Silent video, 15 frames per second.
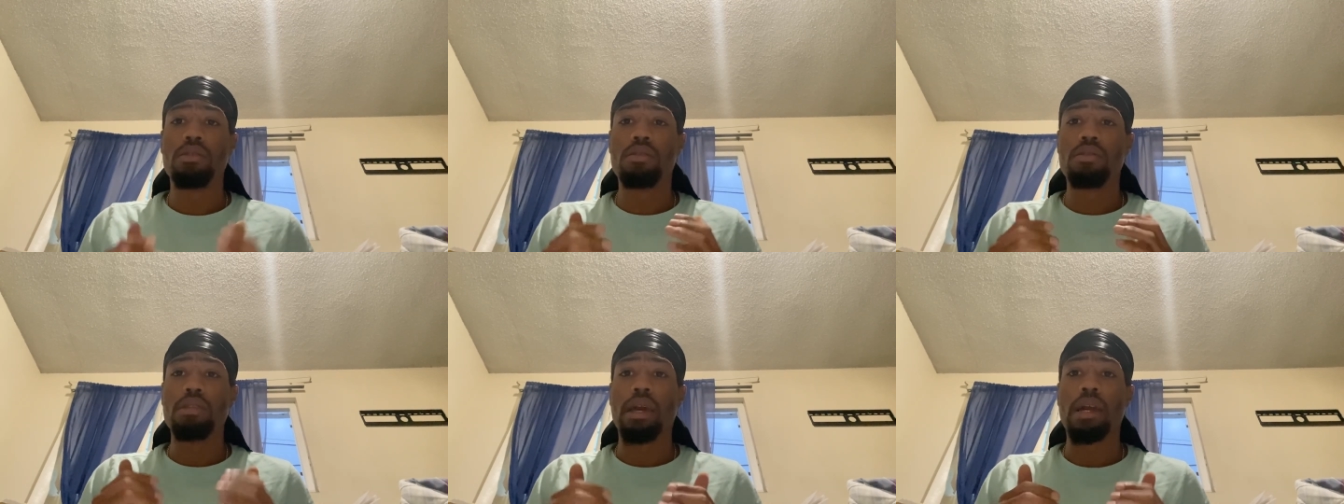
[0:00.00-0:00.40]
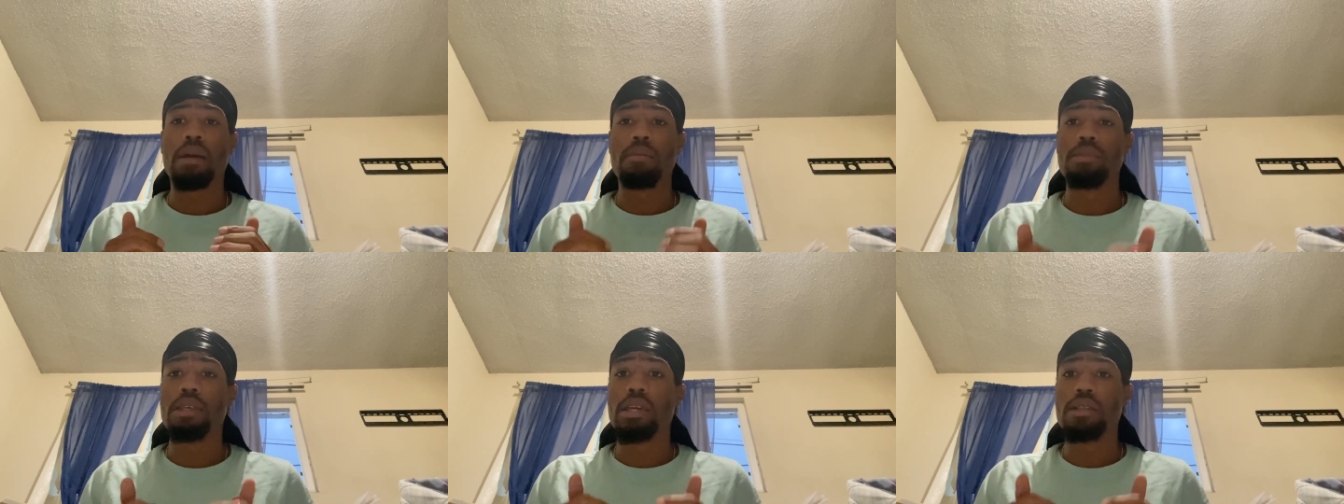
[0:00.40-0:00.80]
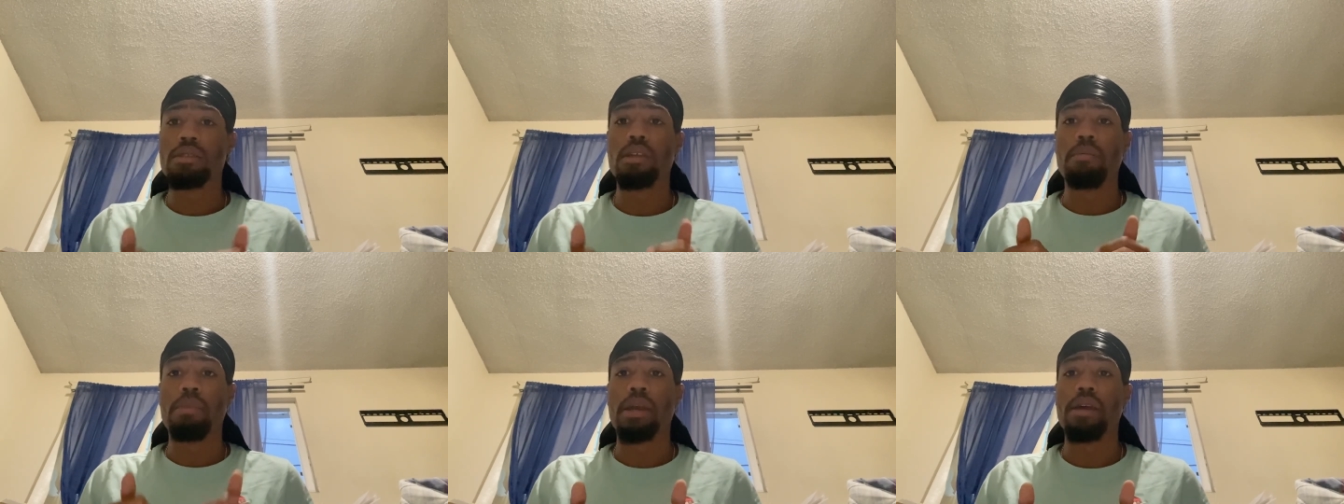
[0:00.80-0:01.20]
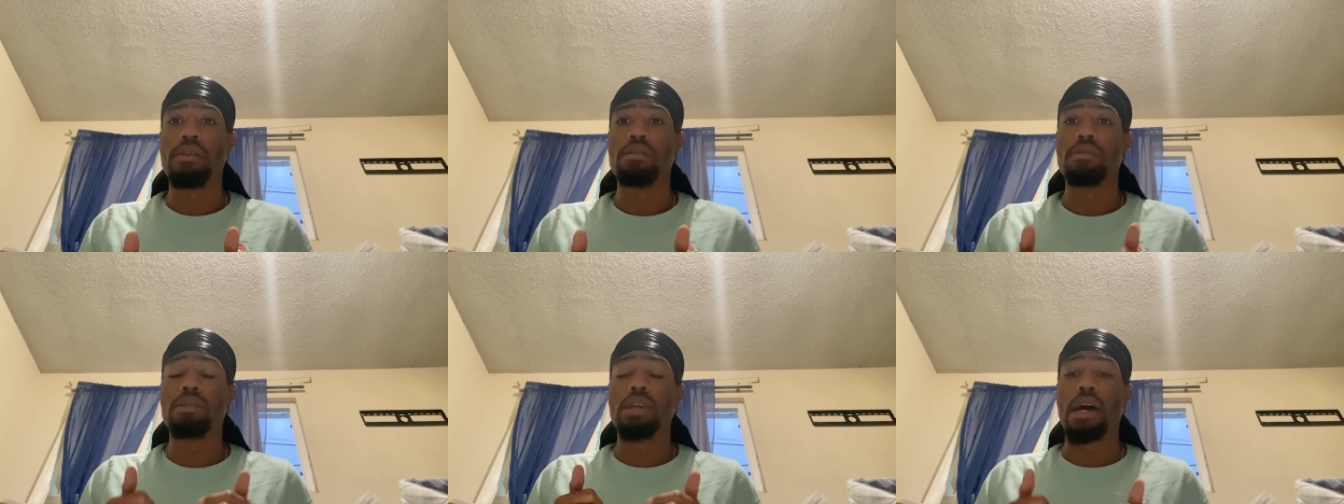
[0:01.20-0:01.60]
like I'm saying to the
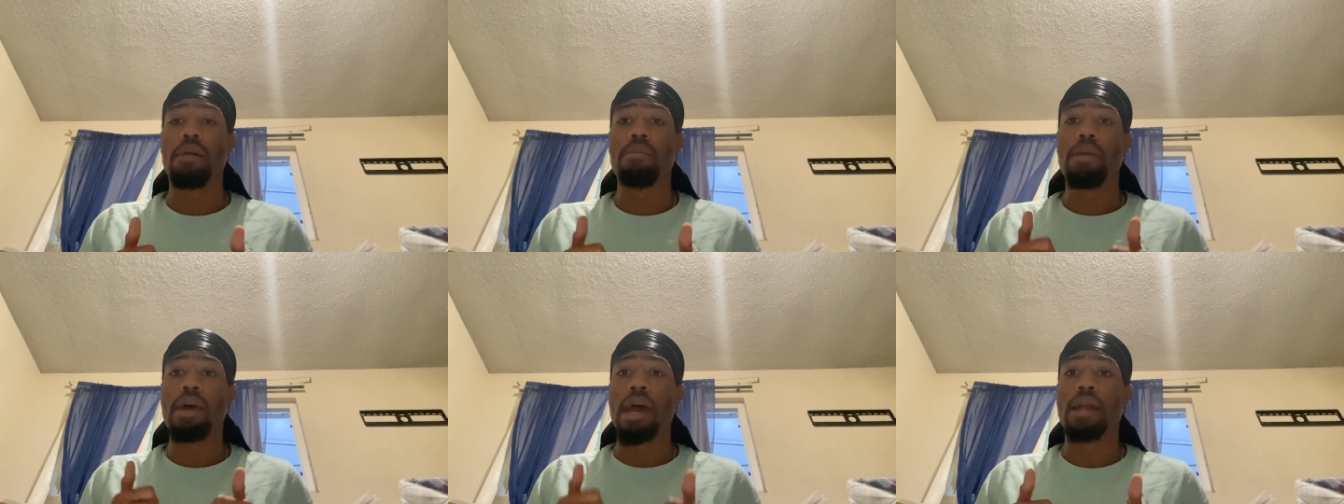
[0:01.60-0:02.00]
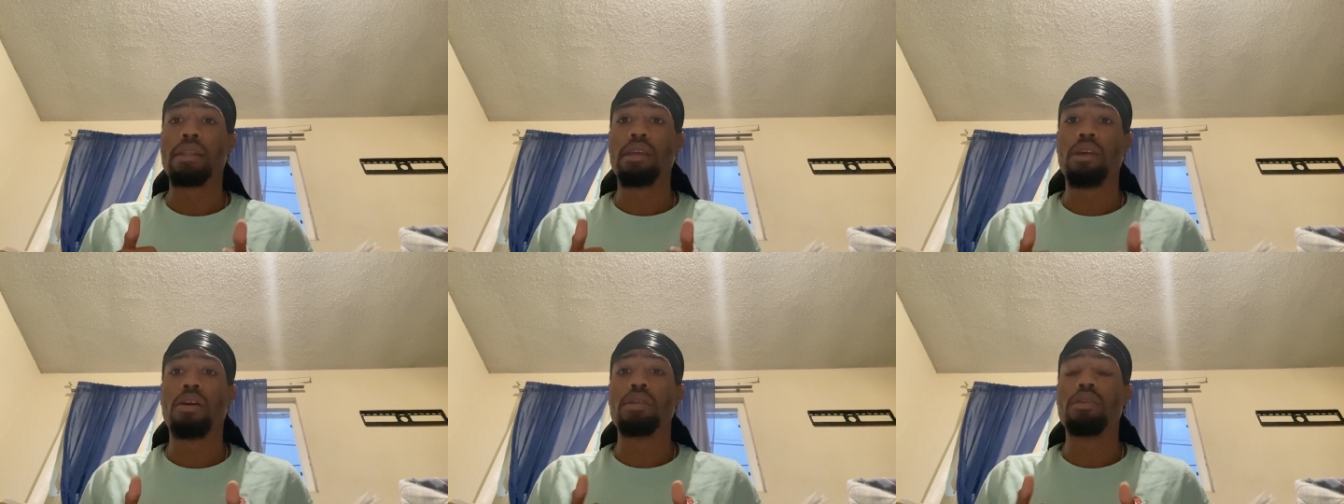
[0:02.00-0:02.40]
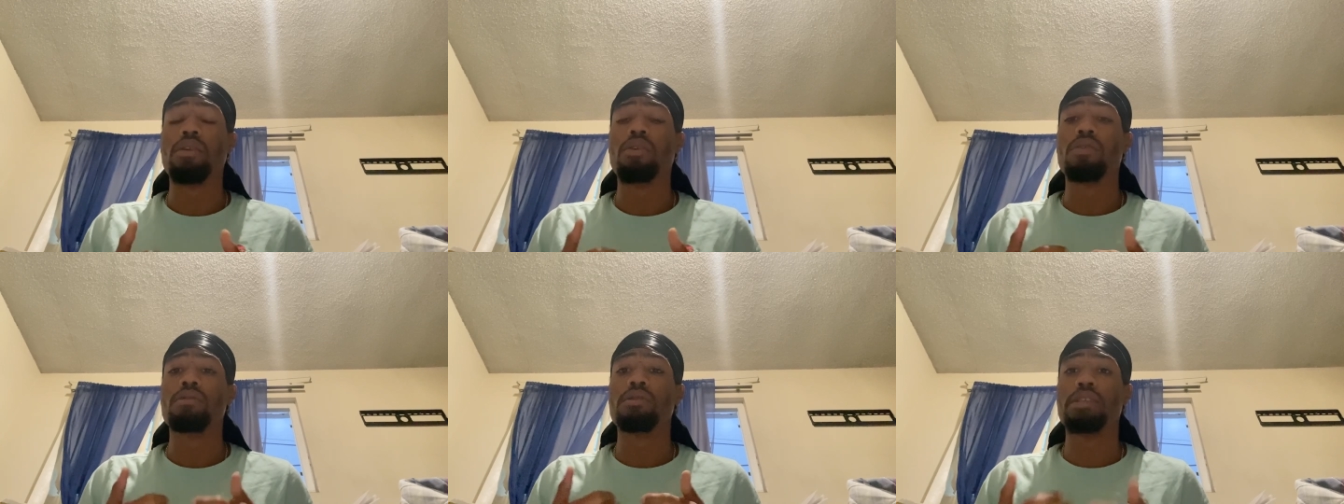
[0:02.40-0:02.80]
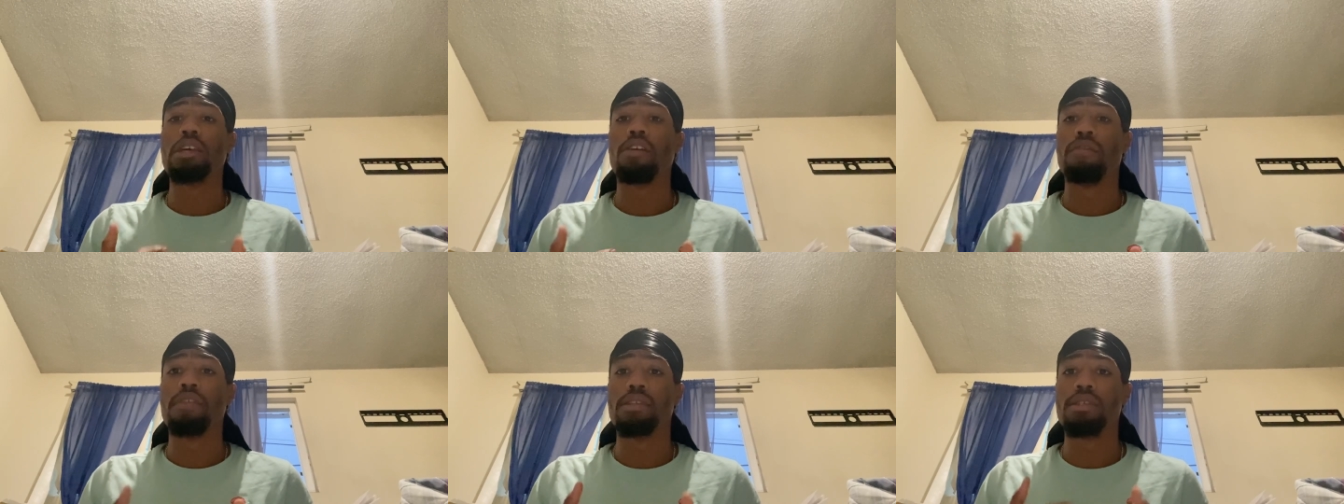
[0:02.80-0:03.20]
parents, stop acting on your own
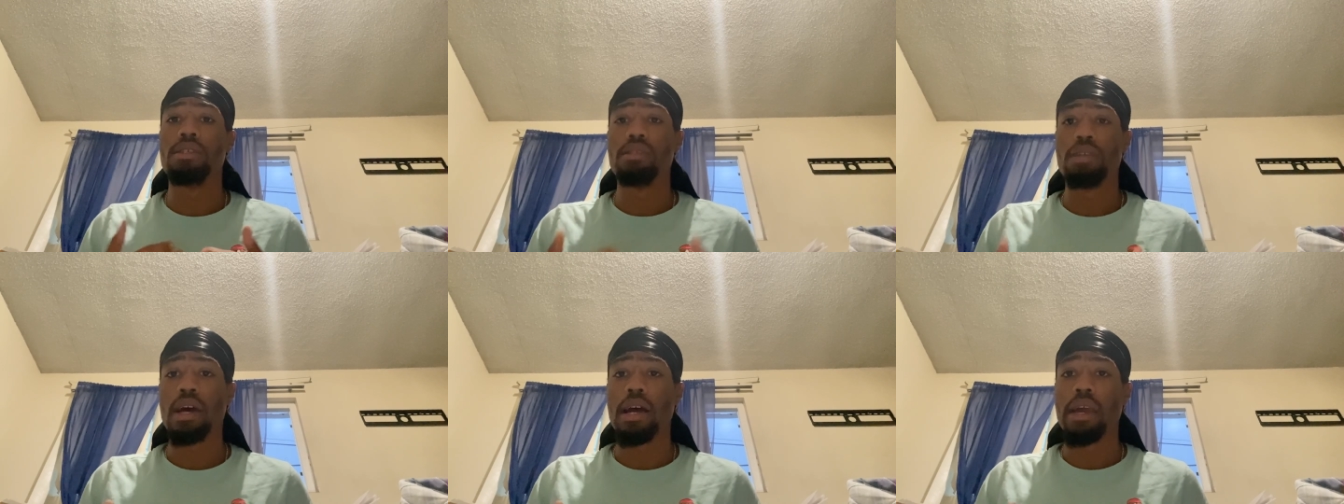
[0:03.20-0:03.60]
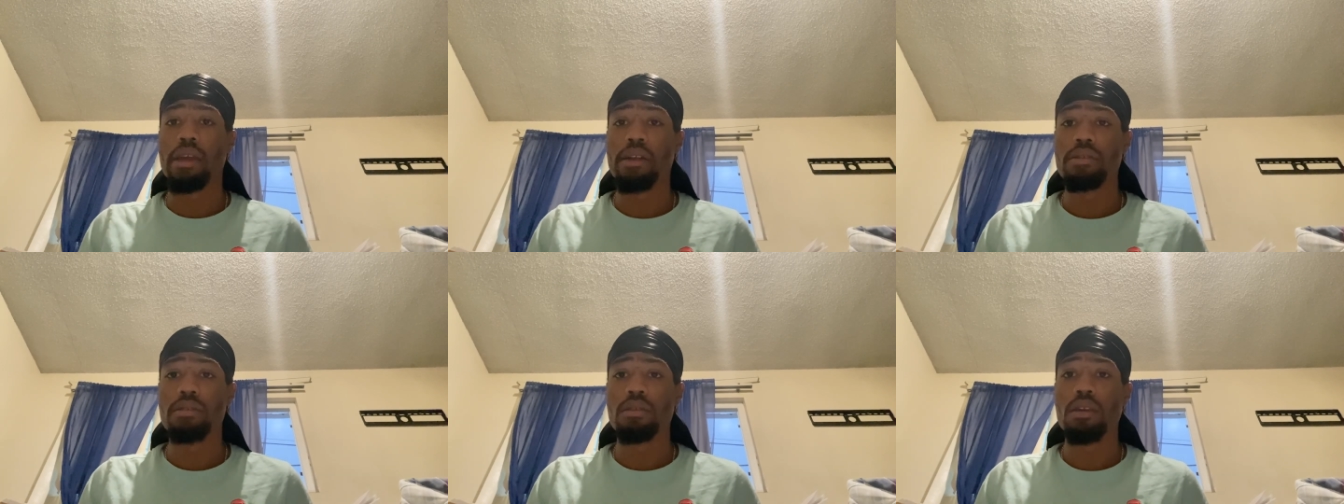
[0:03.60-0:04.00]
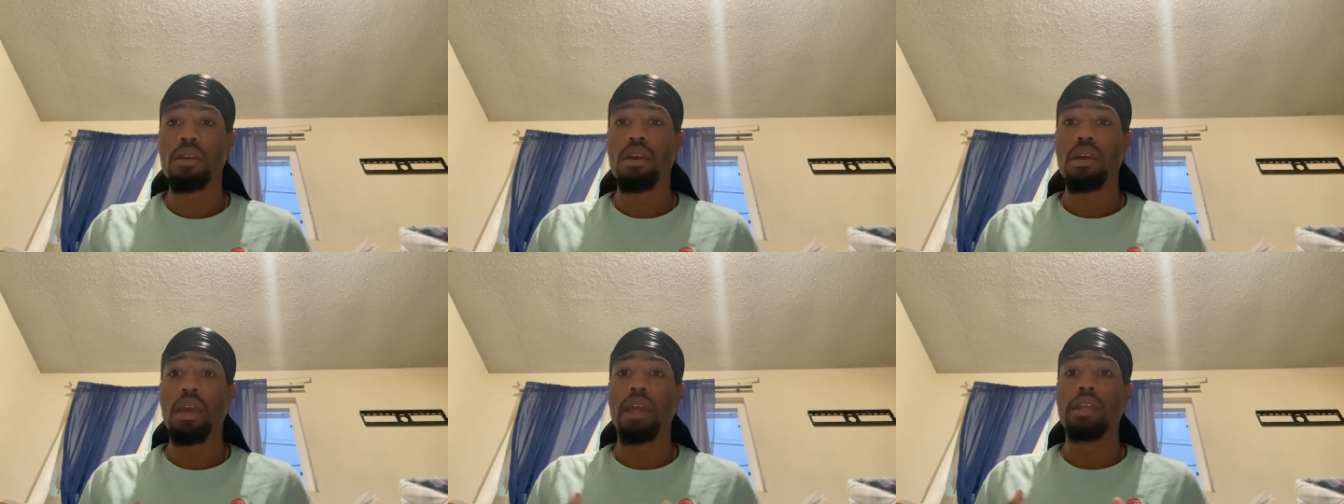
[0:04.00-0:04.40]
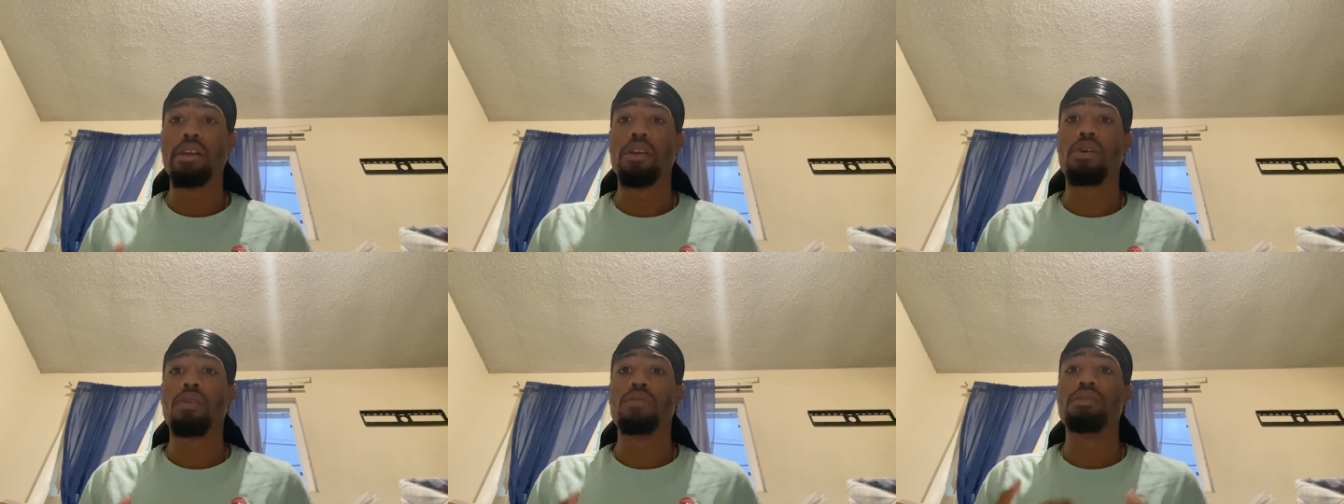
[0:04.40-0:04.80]
selfish desires and
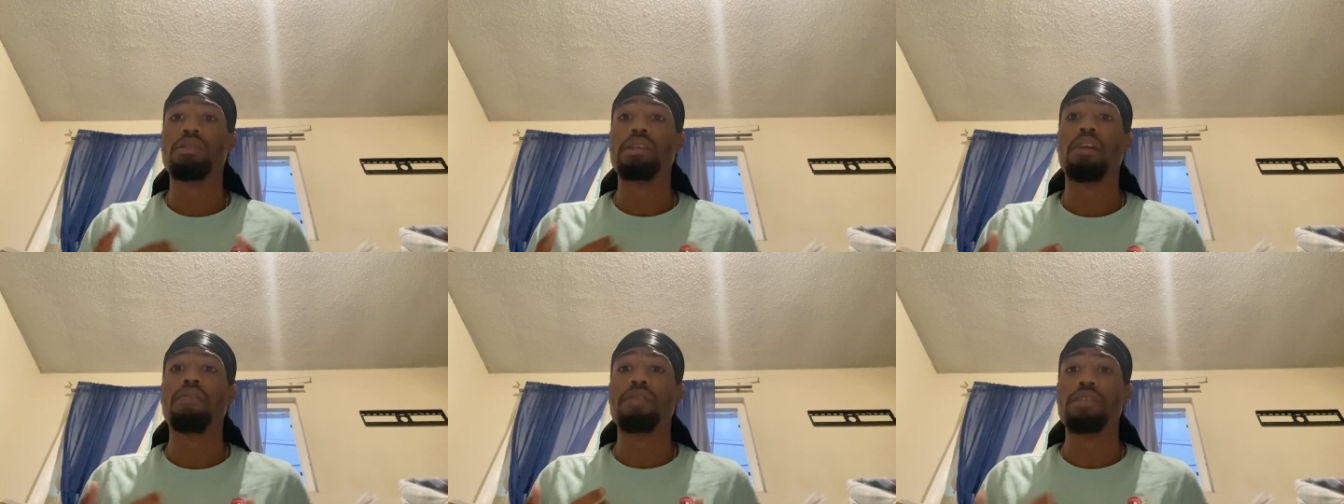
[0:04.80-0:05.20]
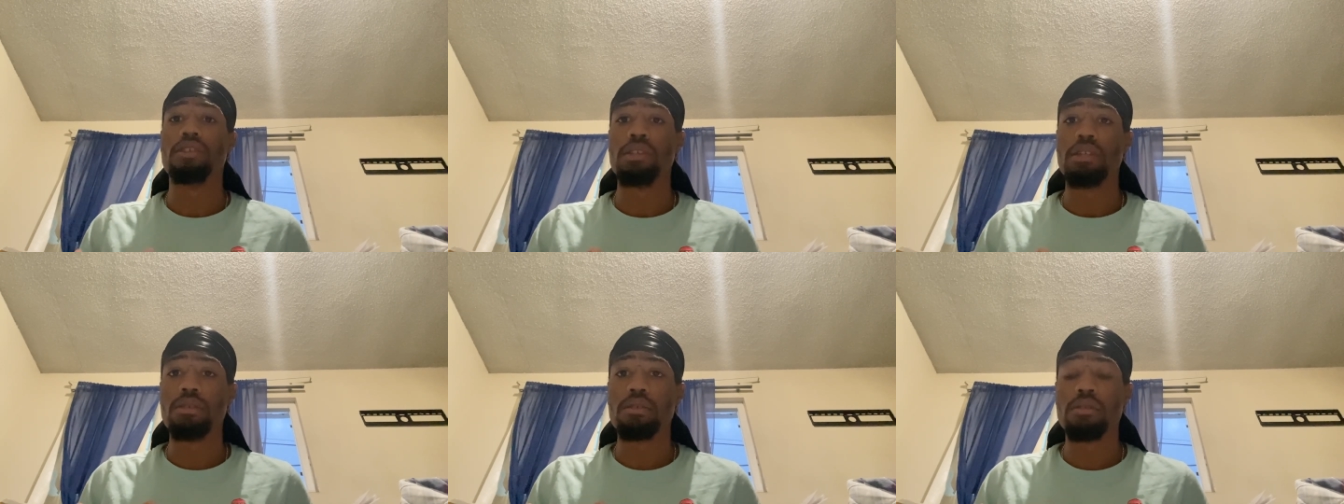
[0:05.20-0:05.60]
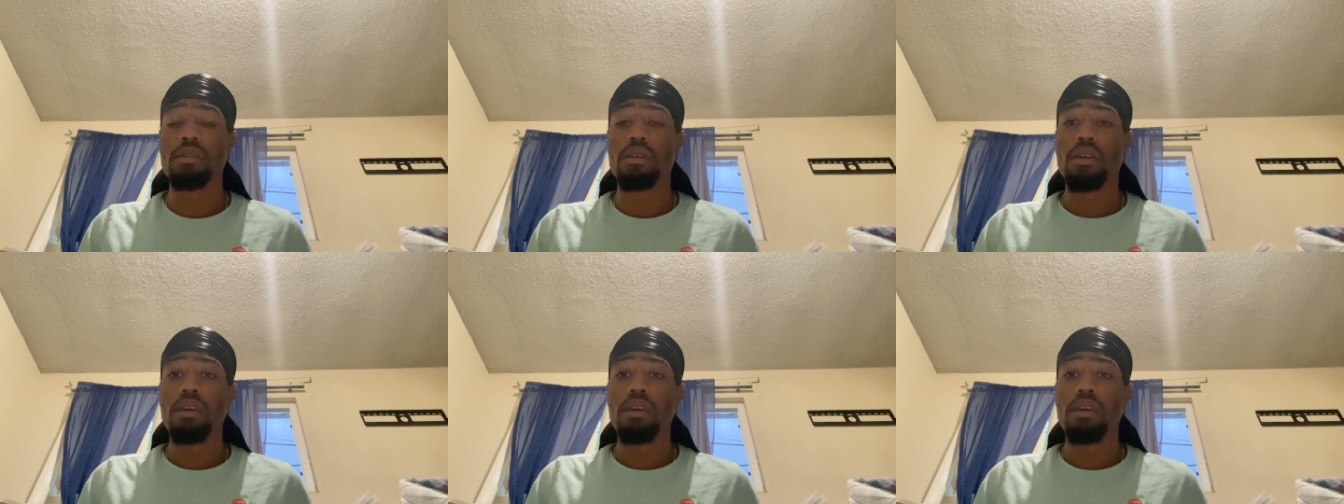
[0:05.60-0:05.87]
your own selfishness,